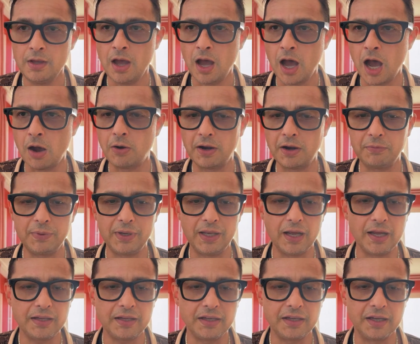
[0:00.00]
How are we
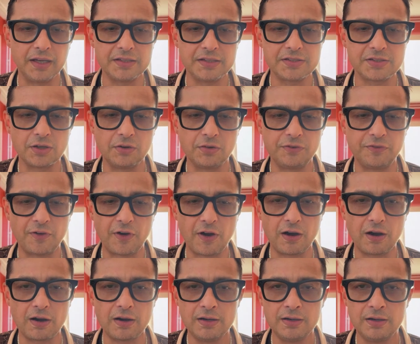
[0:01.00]
liking it so
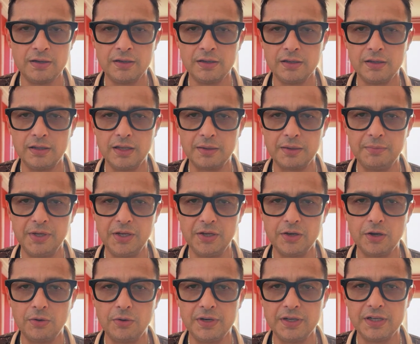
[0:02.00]
far? Let me
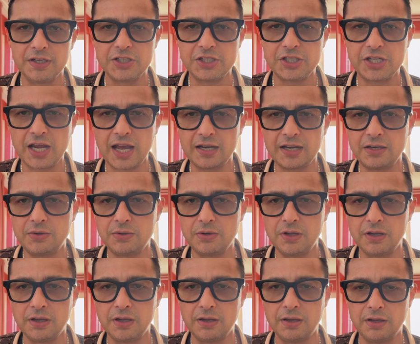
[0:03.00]
know in the chat
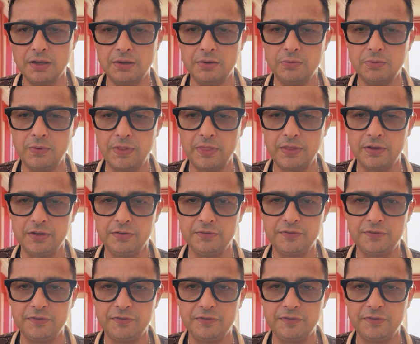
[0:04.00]
whether you